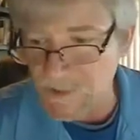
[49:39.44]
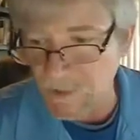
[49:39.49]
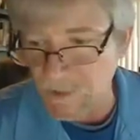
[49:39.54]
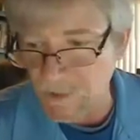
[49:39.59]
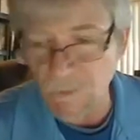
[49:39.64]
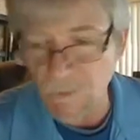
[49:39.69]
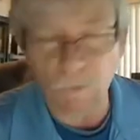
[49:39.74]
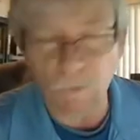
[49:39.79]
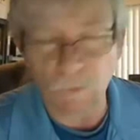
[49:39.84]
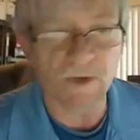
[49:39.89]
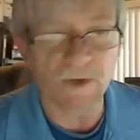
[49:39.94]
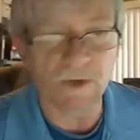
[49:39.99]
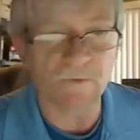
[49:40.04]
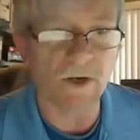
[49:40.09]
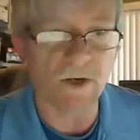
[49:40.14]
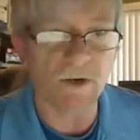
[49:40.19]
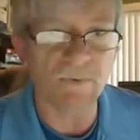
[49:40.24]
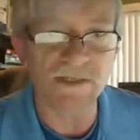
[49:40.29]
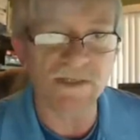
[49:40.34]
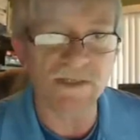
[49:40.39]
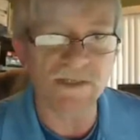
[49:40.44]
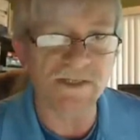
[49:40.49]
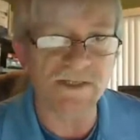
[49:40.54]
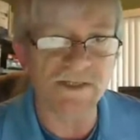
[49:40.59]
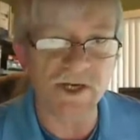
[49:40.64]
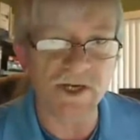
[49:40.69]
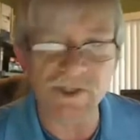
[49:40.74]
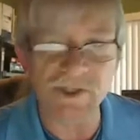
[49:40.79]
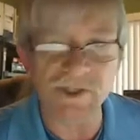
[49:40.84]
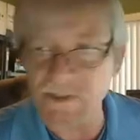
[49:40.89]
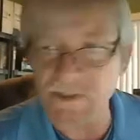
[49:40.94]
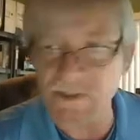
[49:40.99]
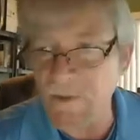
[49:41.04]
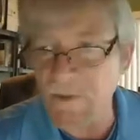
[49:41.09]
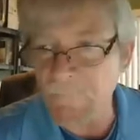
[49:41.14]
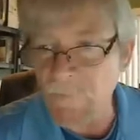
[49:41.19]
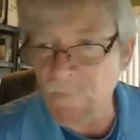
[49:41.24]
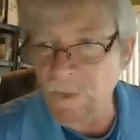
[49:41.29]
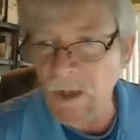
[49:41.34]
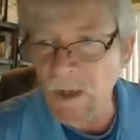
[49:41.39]
attended one of our
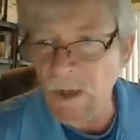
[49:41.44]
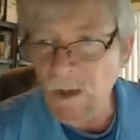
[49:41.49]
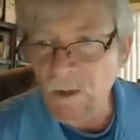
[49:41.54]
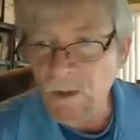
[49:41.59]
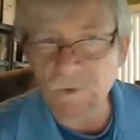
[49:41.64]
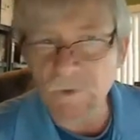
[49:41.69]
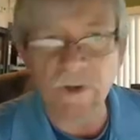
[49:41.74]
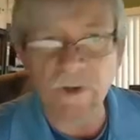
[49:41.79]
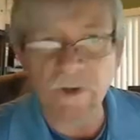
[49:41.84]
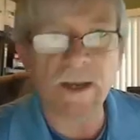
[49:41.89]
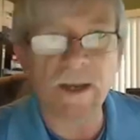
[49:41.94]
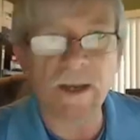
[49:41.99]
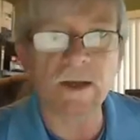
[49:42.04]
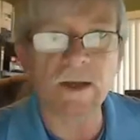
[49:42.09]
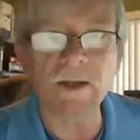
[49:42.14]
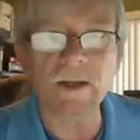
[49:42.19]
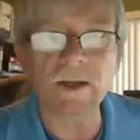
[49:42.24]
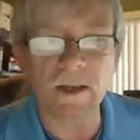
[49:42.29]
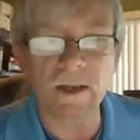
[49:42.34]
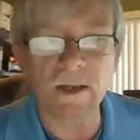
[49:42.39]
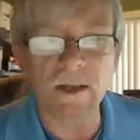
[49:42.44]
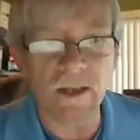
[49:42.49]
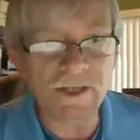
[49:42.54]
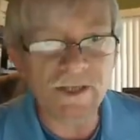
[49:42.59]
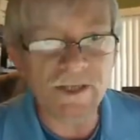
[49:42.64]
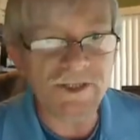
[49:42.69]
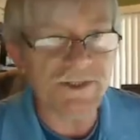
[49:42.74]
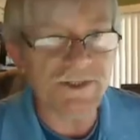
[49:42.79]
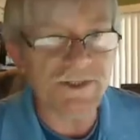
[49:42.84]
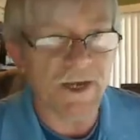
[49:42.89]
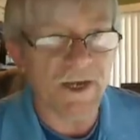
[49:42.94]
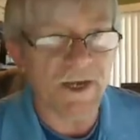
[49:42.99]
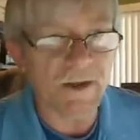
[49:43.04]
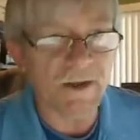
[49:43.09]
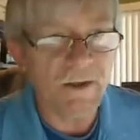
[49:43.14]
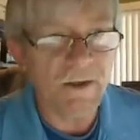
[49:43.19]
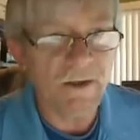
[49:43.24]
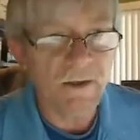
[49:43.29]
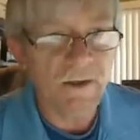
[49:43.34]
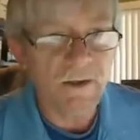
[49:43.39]
presentations who had a Logitech
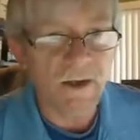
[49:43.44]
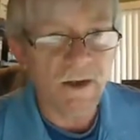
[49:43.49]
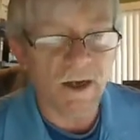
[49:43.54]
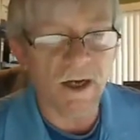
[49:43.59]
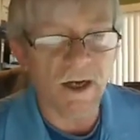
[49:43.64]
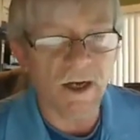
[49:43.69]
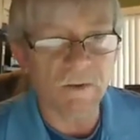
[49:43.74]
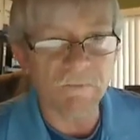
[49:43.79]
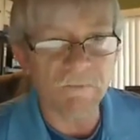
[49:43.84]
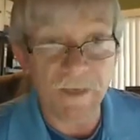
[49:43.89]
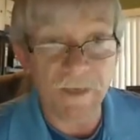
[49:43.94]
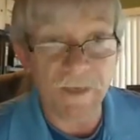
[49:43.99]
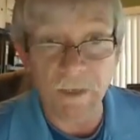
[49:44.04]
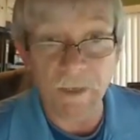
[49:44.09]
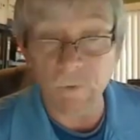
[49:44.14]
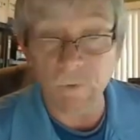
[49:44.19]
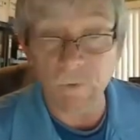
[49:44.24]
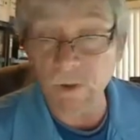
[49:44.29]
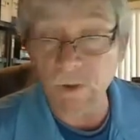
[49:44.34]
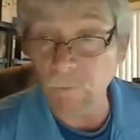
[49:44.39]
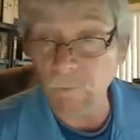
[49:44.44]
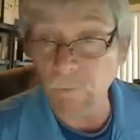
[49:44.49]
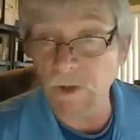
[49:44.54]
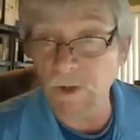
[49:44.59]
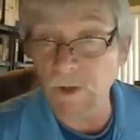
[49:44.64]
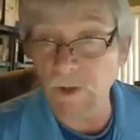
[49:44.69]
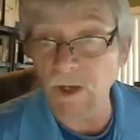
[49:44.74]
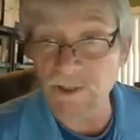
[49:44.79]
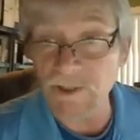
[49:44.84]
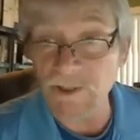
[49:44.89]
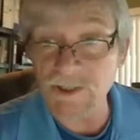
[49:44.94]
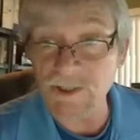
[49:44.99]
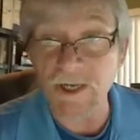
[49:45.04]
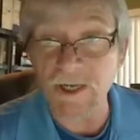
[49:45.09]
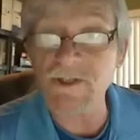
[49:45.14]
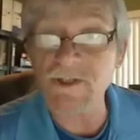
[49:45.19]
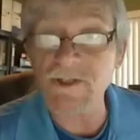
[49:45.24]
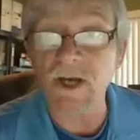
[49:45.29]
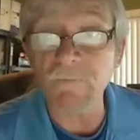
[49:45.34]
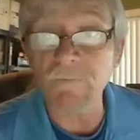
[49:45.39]
camera with the
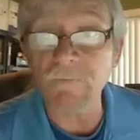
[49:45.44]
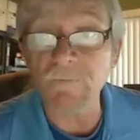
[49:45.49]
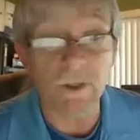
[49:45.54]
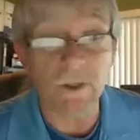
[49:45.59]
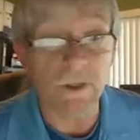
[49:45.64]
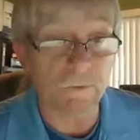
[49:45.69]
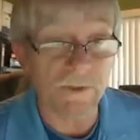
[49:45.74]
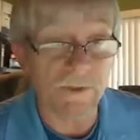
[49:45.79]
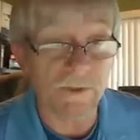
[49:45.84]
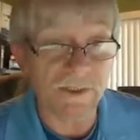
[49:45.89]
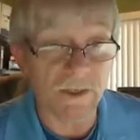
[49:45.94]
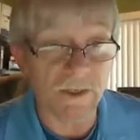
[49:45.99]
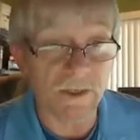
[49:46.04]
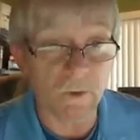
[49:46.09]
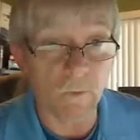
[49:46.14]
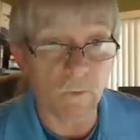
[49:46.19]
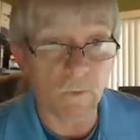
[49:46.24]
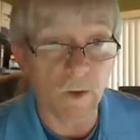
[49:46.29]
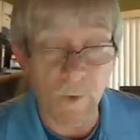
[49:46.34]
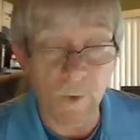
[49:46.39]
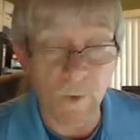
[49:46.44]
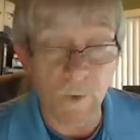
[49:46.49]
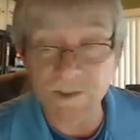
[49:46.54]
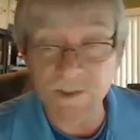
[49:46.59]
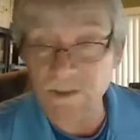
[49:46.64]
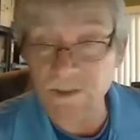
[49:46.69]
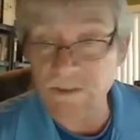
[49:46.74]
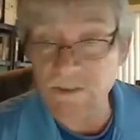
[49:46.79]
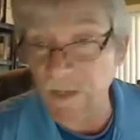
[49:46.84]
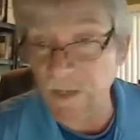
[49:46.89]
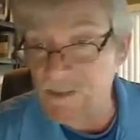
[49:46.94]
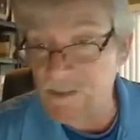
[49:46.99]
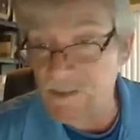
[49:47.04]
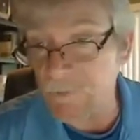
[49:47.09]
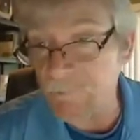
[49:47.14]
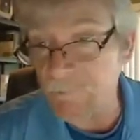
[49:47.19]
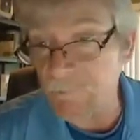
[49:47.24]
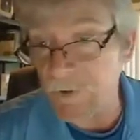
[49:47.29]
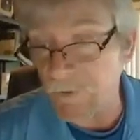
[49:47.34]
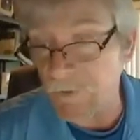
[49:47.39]
Logitech software. It was on a
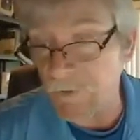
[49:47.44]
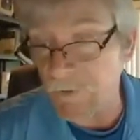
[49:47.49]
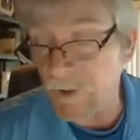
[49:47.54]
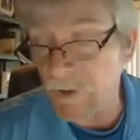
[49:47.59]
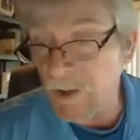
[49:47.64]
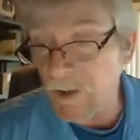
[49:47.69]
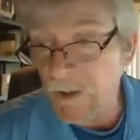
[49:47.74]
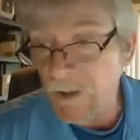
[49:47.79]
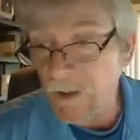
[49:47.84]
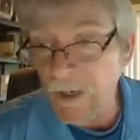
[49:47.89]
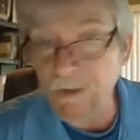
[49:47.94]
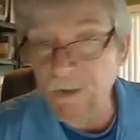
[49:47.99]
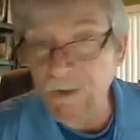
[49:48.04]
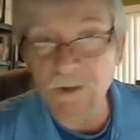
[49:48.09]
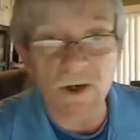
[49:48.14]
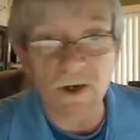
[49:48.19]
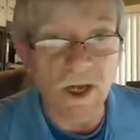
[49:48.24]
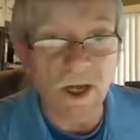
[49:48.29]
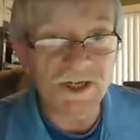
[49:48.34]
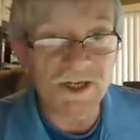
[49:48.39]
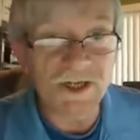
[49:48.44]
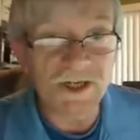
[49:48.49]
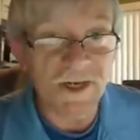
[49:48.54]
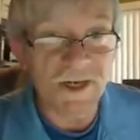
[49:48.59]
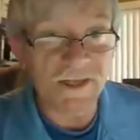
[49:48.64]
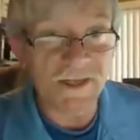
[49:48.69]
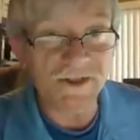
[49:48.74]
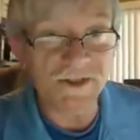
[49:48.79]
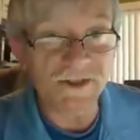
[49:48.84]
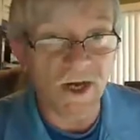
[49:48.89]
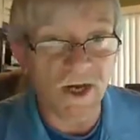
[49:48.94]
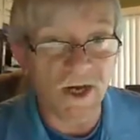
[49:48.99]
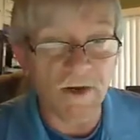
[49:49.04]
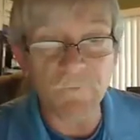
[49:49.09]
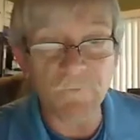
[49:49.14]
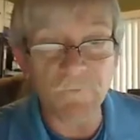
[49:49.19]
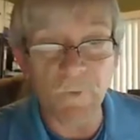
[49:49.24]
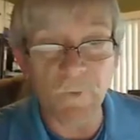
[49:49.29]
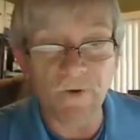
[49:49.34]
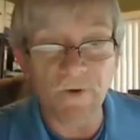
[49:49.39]
Windows-based computer, and the Logitech
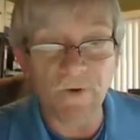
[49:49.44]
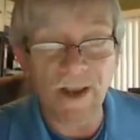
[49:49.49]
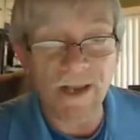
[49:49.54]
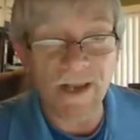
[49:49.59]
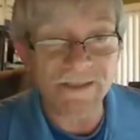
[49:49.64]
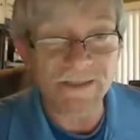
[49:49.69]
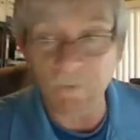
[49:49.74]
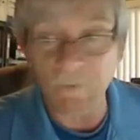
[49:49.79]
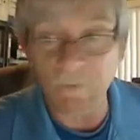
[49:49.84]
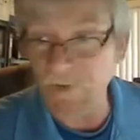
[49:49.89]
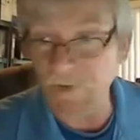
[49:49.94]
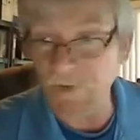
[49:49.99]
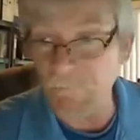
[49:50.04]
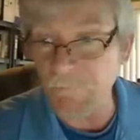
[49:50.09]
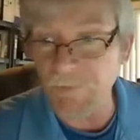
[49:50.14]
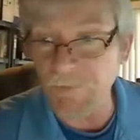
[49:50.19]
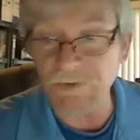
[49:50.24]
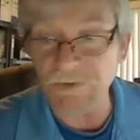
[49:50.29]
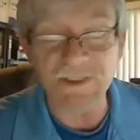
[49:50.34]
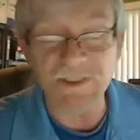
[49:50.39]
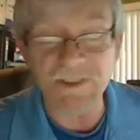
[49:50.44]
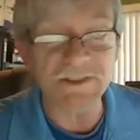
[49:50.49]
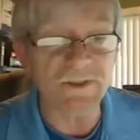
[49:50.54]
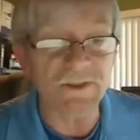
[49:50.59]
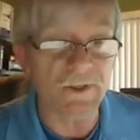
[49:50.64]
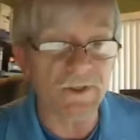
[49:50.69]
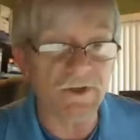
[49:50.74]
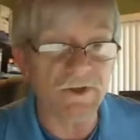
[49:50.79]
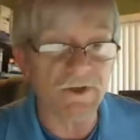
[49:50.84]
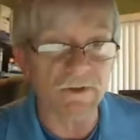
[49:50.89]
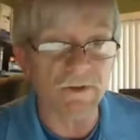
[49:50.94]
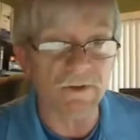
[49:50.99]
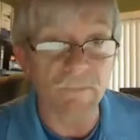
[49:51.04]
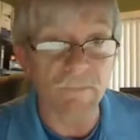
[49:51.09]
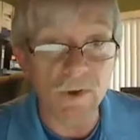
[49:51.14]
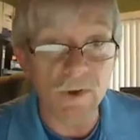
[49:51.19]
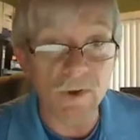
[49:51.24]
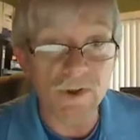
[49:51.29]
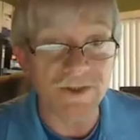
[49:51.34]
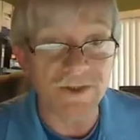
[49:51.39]
software has something built into it called
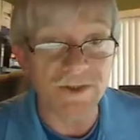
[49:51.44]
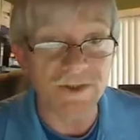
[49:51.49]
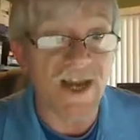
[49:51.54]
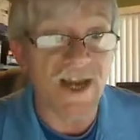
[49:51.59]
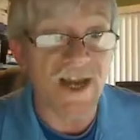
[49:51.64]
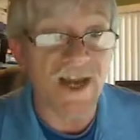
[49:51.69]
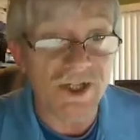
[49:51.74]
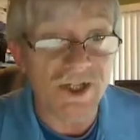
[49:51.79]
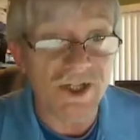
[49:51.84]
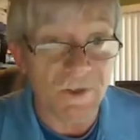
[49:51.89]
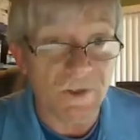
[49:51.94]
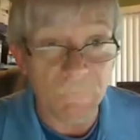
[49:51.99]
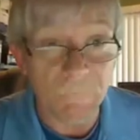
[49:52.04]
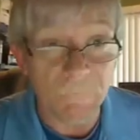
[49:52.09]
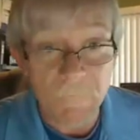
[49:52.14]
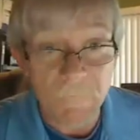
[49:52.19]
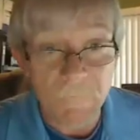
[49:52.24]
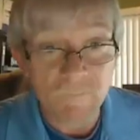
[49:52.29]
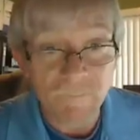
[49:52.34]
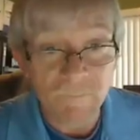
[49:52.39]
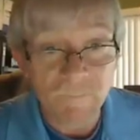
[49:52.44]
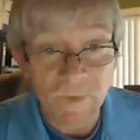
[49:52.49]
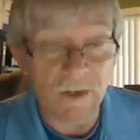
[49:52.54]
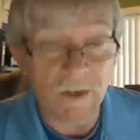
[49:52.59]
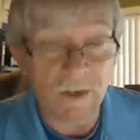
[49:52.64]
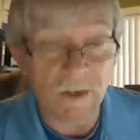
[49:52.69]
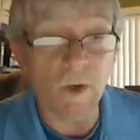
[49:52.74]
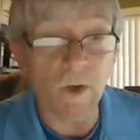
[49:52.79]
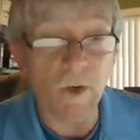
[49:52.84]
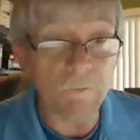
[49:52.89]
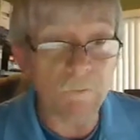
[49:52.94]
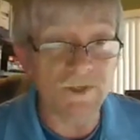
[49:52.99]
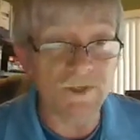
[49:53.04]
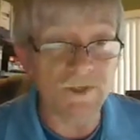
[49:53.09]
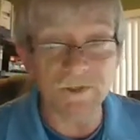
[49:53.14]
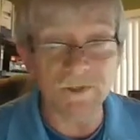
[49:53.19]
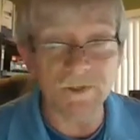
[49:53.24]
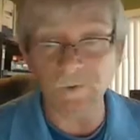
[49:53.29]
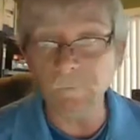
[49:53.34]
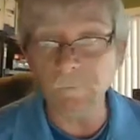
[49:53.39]
motion detection. And what it
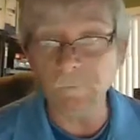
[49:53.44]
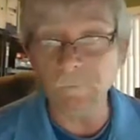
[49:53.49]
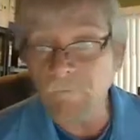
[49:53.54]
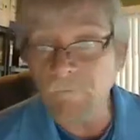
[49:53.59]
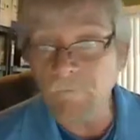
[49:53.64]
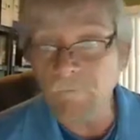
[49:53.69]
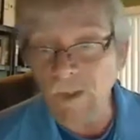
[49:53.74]
would do,